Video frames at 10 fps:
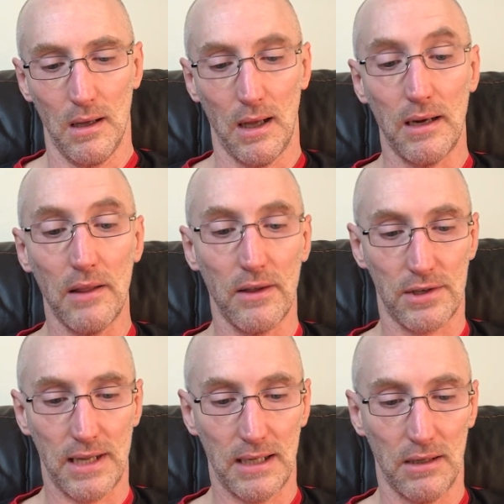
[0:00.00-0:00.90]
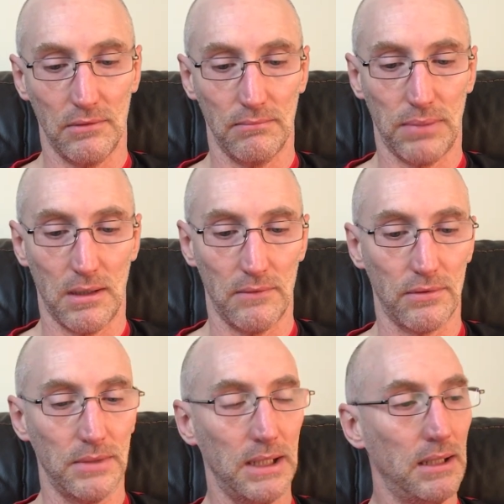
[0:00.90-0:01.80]
Another standout part
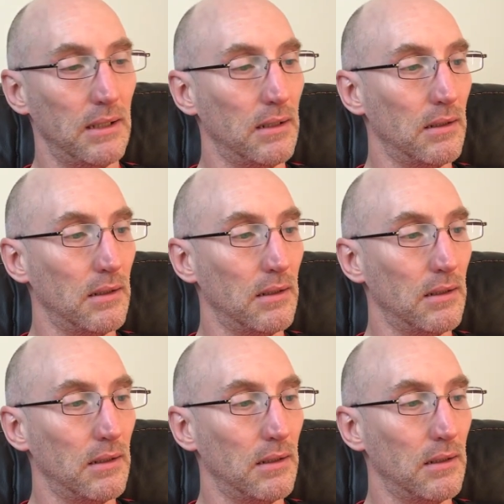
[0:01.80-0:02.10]
for me